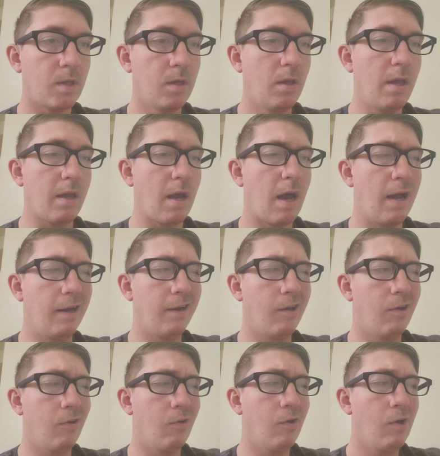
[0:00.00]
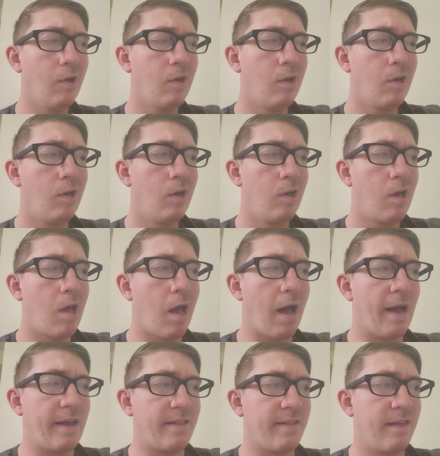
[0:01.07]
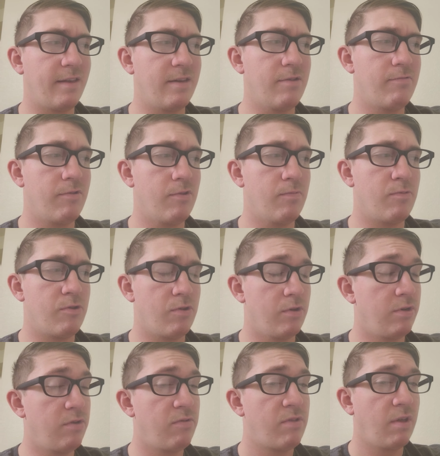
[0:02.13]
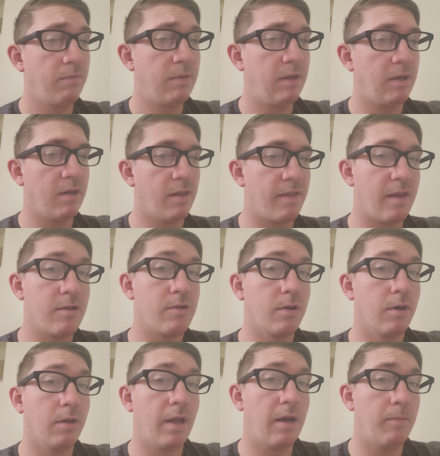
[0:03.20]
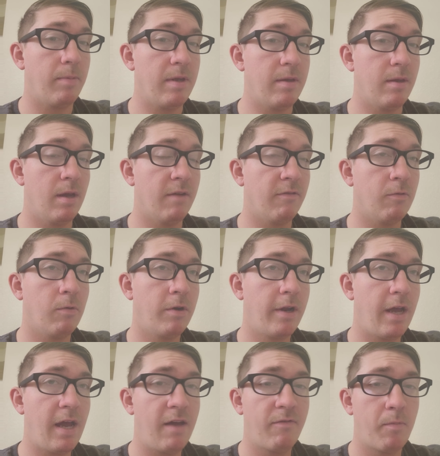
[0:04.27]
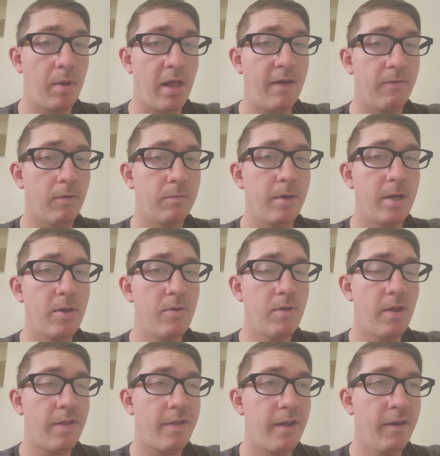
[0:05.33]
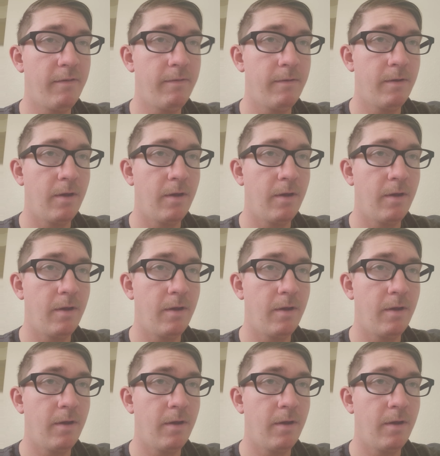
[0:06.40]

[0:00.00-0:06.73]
like, I know I said YouTube should do something because they shouldn't allow everyone to have a platform to do this stuff.